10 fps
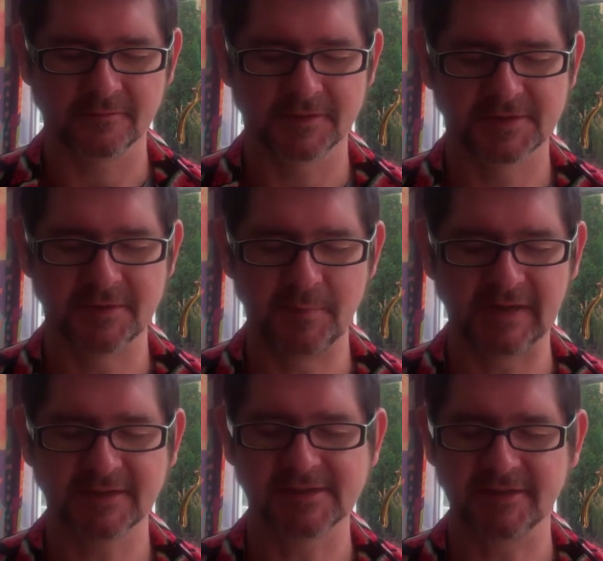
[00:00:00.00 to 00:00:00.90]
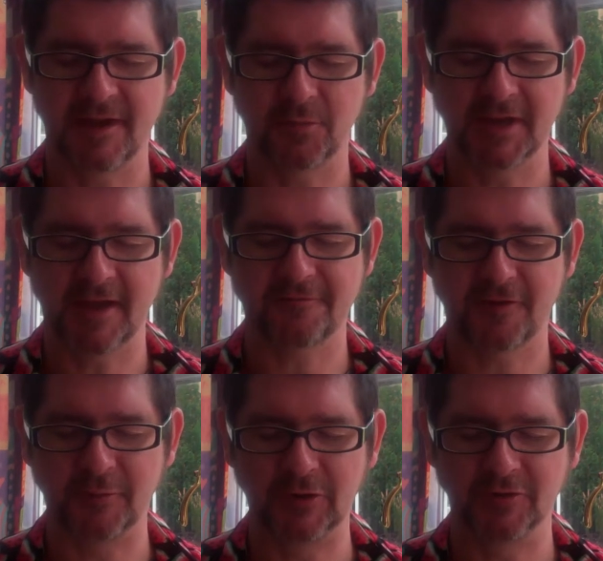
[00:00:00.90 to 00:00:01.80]
stability that we get
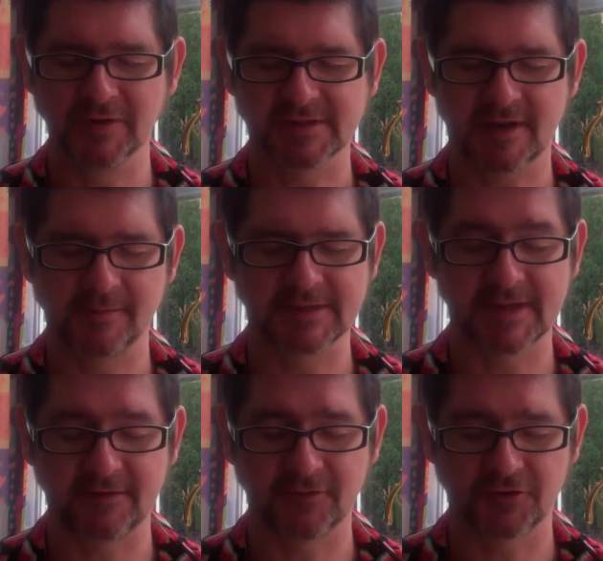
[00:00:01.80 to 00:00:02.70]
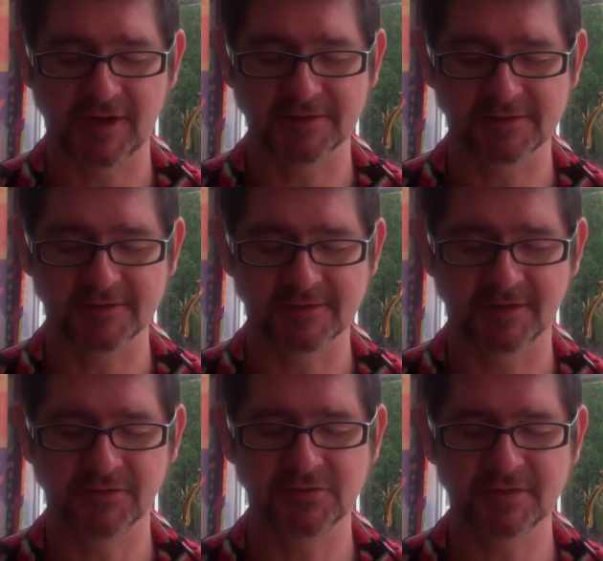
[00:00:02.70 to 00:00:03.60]
from it all the time and take for granted.
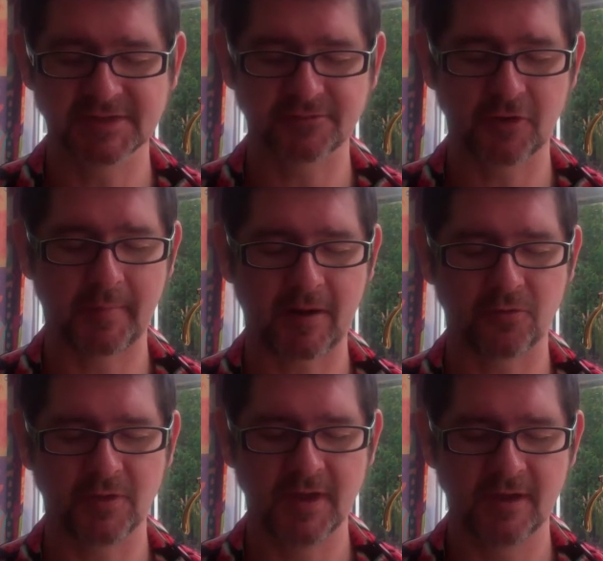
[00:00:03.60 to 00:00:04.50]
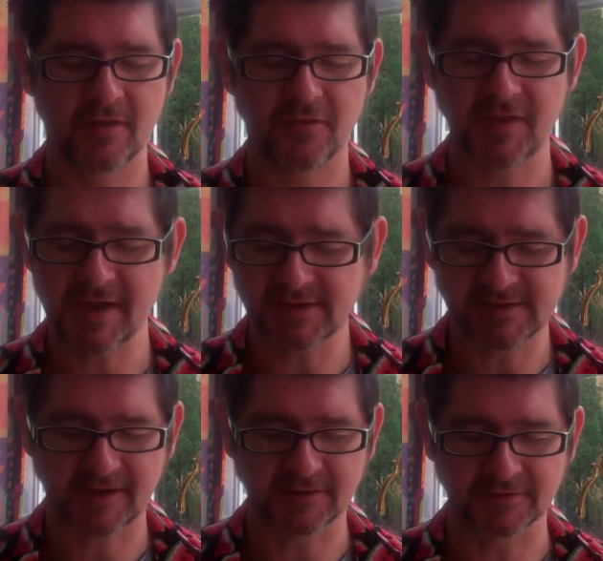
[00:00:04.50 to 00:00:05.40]
And do this for about 30
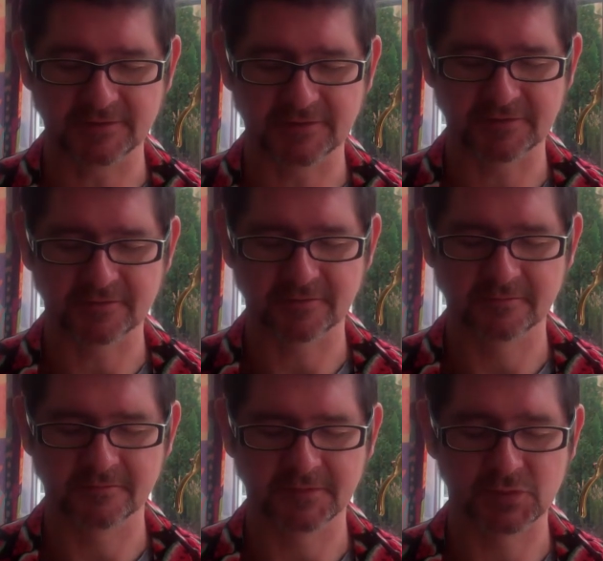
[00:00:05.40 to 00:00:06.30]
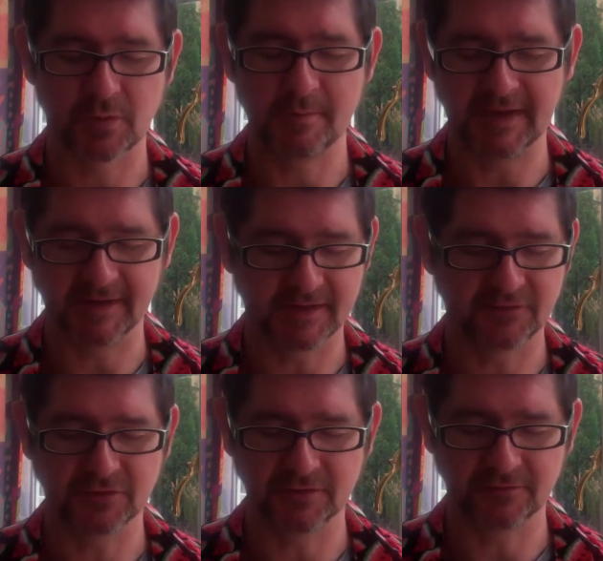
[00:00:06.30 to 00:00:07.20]
seconds to a minute if
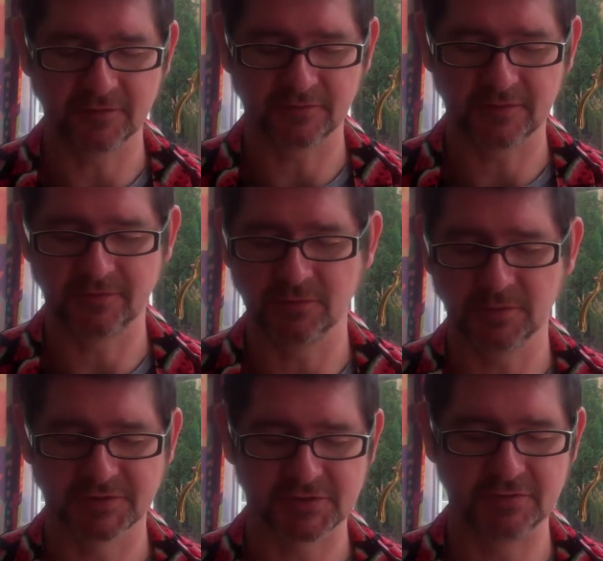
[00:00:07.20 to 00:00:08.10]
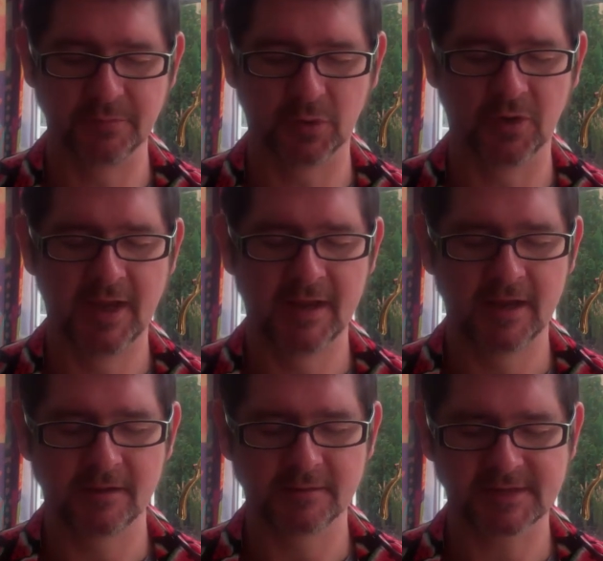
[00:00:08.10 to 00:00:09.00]
you want to, but
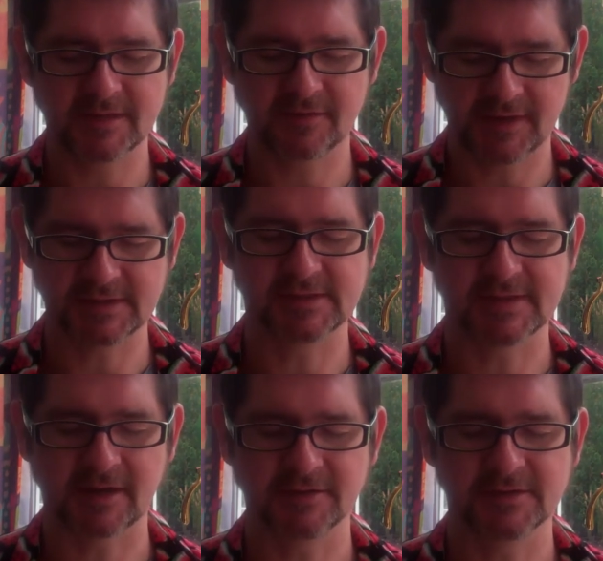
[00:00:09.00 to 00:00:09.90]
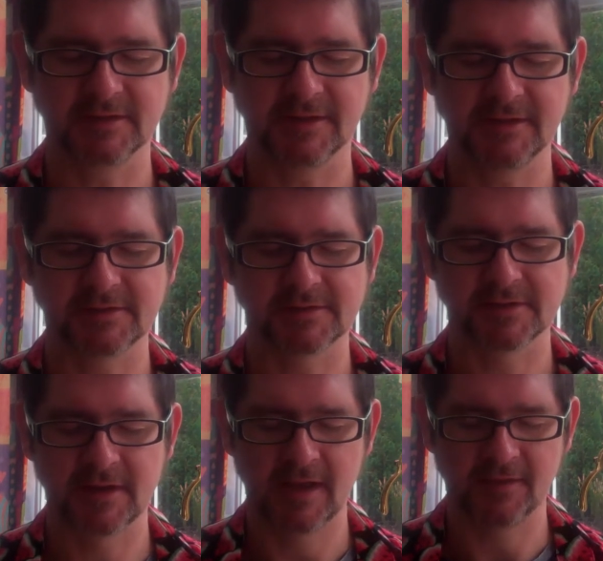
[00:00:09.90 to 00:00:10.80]
say 30 seconds at least.
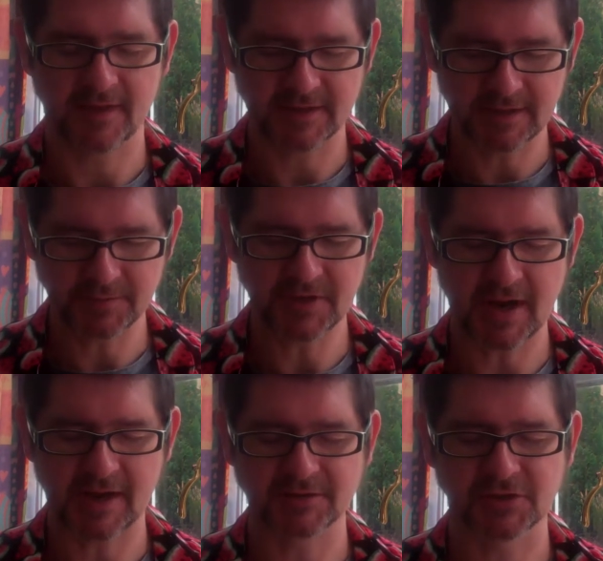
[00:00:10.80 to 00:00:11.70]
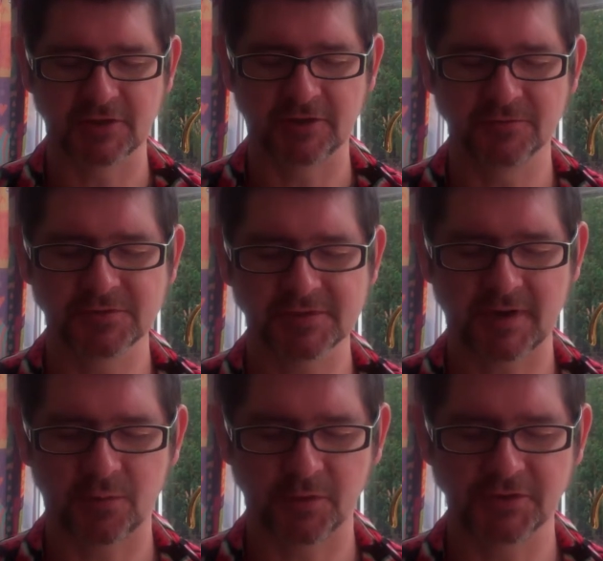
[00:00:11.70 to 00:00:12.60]
Then keeping your eyes closed,
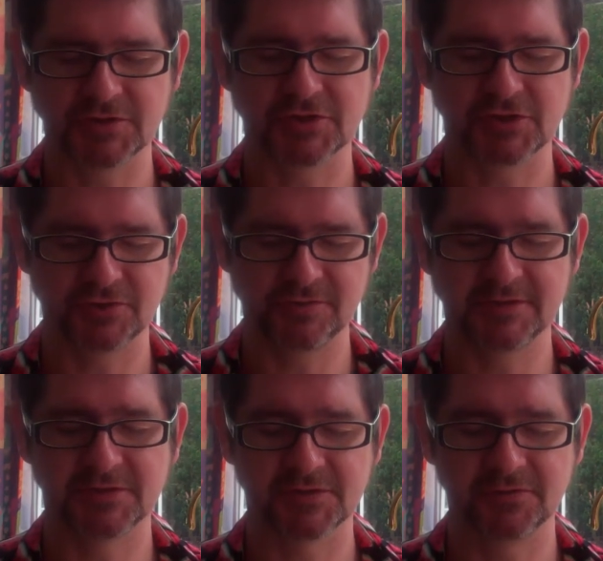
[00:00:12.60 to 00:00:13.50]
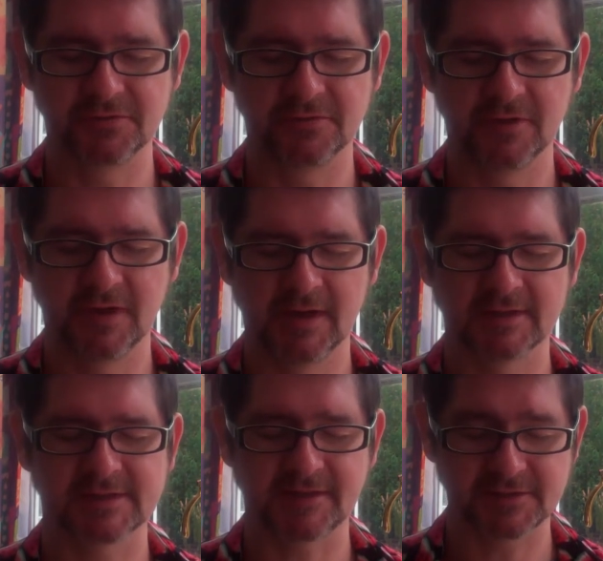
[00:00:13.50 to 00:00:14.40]
I want you to tune into
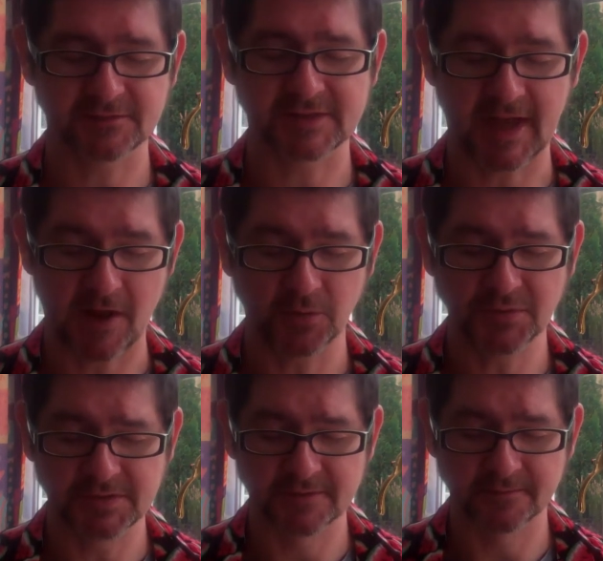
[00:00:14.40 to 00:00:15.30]
sense of sound,